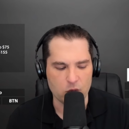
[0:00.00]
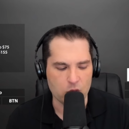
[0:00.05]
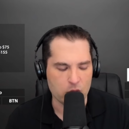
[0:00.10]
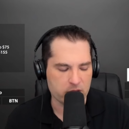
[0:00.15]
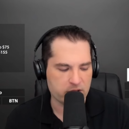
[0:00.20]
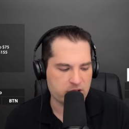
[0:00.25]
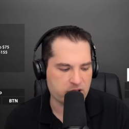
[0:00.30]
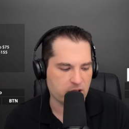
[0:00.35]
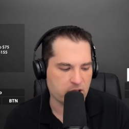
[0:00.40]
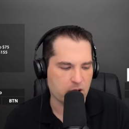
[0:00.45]

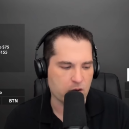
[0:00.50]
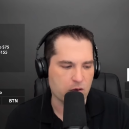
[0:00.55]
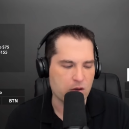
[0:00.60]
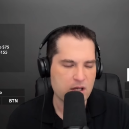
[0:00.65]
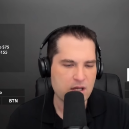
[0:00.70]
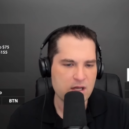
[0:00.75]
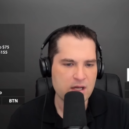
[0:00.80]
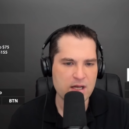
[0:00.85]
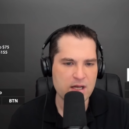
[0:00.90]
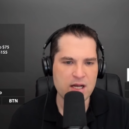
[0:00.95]
more. So
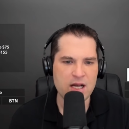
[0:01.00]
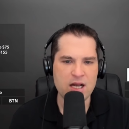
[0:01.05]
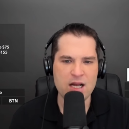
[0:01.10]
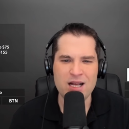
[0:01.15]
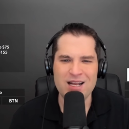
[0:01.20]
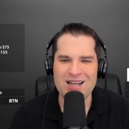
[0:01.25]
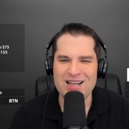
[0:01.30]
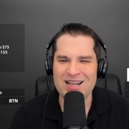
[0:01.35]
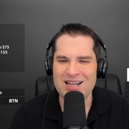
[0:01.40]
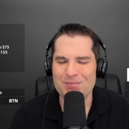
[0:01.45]

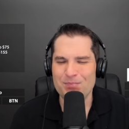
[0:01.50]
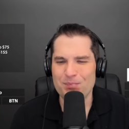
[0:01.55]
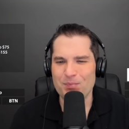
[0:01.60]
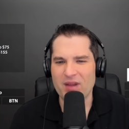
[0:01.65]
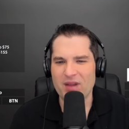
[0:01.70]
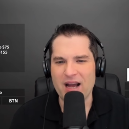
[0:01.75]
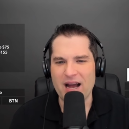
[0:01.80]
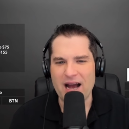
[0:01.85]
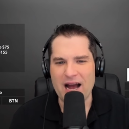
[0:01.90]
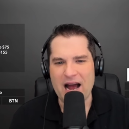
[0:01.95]

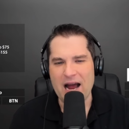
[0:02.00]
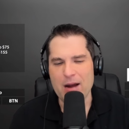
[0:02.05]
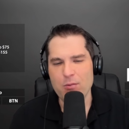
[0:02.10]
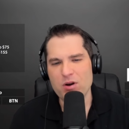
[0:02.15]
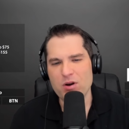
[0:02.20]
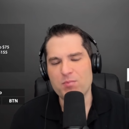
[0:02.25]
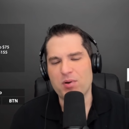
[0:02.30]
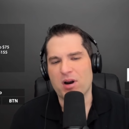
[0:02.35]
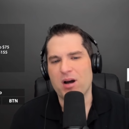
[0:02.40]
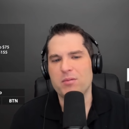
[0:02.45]
I
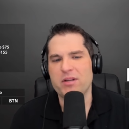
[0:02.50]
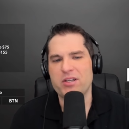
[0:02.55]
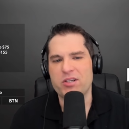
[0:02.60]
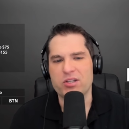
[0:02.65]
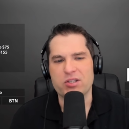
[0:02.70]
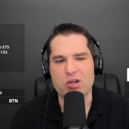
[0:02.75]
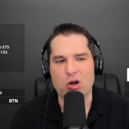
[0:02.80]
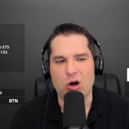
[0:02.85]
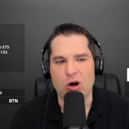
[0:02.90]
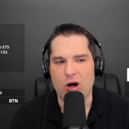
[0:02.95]
would probably
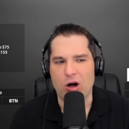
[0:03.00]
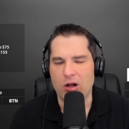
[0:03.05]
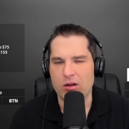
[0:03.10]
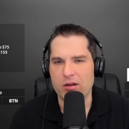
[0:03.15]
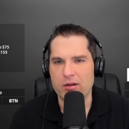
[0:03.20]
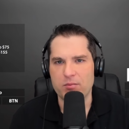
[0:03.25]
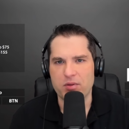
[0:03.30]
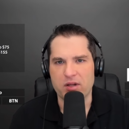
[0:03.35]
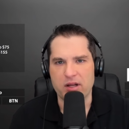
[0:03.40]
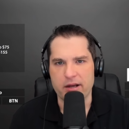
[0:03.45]
just call
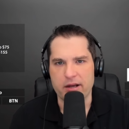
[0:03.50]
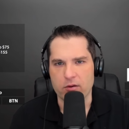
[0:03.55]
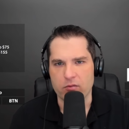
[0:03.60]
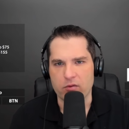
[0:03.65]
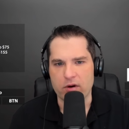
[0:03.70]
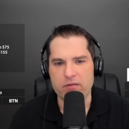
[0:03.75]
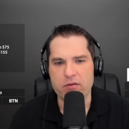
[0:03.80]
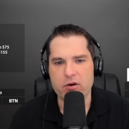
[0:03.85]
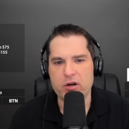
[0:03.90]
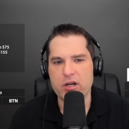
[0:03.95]
and play a
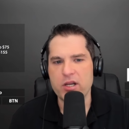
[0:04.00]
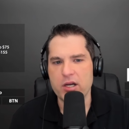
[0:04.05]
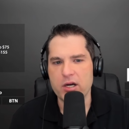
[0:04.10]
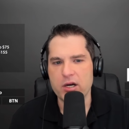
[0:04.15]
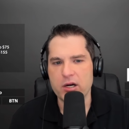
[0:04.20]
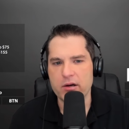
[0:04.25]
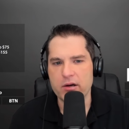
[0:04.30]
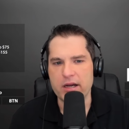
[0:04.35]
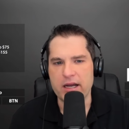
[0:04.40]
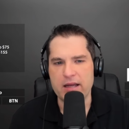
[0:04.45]
river
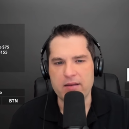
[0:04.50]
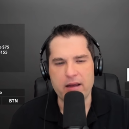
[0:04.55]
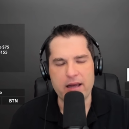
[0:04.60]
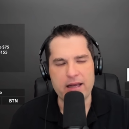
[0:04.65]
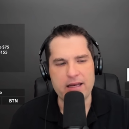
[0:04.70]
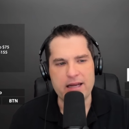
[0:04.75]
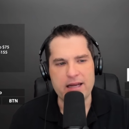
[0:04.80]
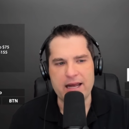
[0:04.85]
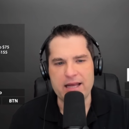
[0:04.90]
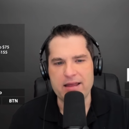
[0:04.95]
here. And
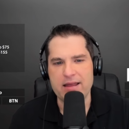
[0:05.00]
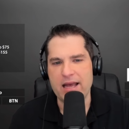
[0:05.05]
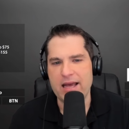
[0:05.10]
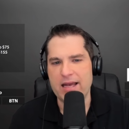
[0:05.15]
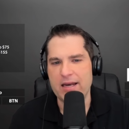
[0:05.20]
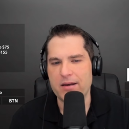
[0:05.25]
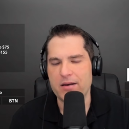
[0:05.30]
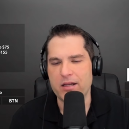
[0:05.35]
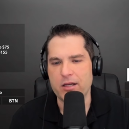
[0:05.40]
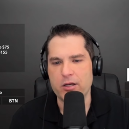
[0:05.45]

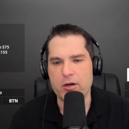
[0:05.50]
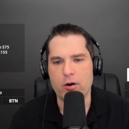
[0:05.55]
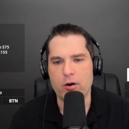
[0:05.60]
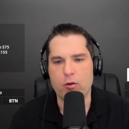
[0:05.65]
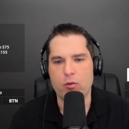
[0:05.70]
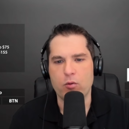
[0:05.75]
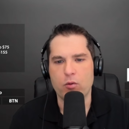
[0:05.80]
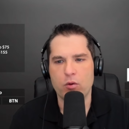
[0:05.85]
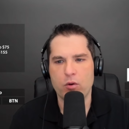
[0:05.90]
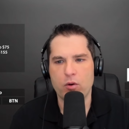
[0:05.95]
then,
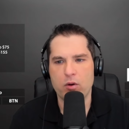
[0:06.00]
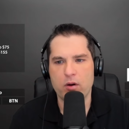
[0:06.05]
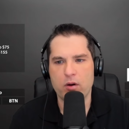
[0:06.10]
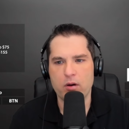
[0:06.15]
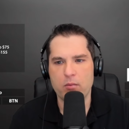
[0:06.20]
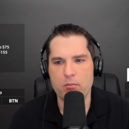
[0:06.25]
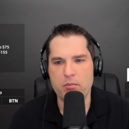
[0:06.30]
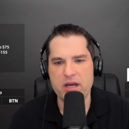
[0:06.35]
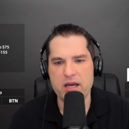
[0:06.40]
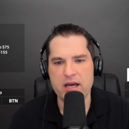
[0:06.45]

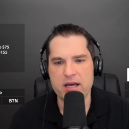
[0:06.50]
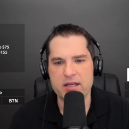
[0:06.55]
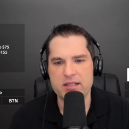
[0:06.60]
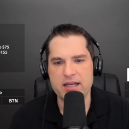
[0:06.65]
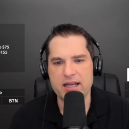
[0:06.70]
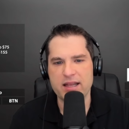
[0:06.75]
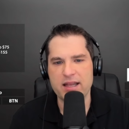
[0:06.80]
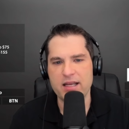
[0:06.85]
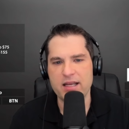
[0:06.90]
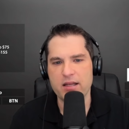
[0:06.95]
because
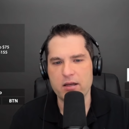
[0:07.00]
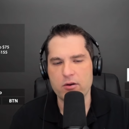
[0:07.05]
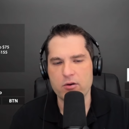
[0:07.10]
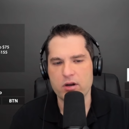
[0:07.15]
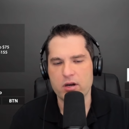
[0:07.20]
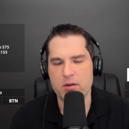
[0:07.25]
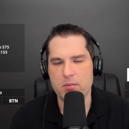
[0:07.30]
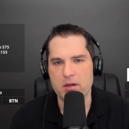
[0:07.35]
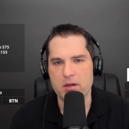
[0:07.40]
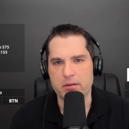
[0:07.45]
I think that you're
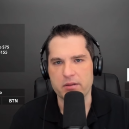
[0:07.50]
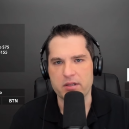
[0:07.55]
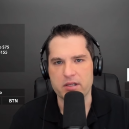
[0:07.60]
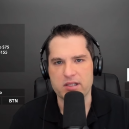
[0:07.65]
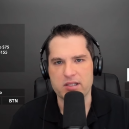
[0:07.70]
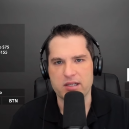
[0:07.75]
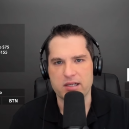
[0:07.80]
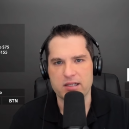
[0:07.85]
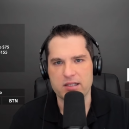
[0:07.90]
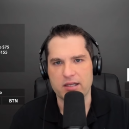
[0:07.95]
going to be able to
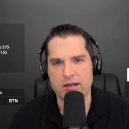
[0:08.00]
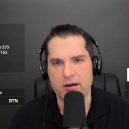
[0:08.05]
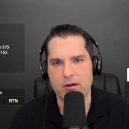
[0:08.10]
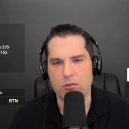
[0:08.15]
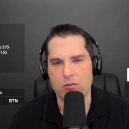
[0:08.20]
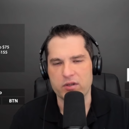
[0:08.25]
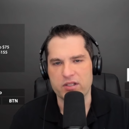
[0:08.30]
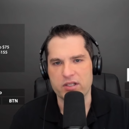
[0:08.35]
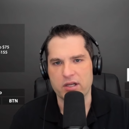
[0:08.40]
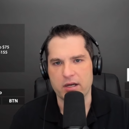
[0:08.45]
suss
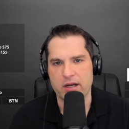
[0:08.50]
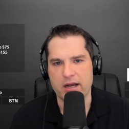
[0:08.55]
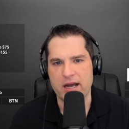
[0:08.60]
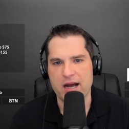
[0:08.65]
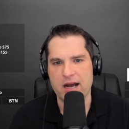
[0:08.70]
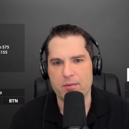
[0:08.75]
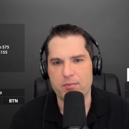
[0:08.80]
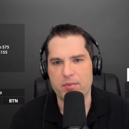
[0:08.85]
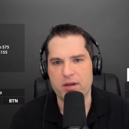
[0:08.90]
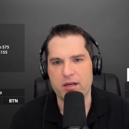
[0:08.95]
out what's going to
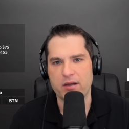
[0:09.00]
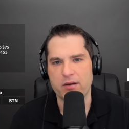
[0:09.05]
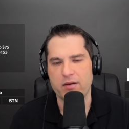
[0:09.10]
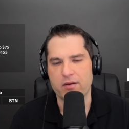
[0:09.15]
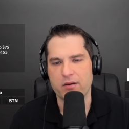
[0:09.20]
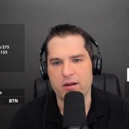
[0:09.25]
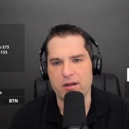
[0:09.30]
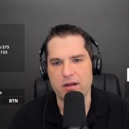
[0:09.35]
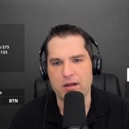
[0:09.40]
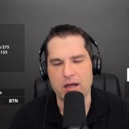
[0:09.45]

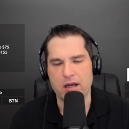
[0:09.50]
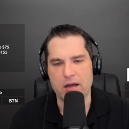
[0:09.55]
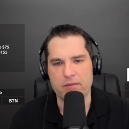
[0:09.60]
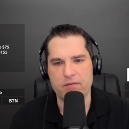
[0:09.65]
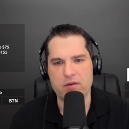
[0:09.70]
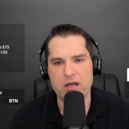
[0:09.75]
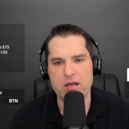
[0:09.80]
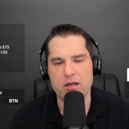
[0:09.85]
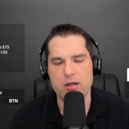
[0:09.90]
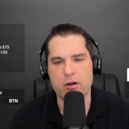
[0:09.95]
happen. If,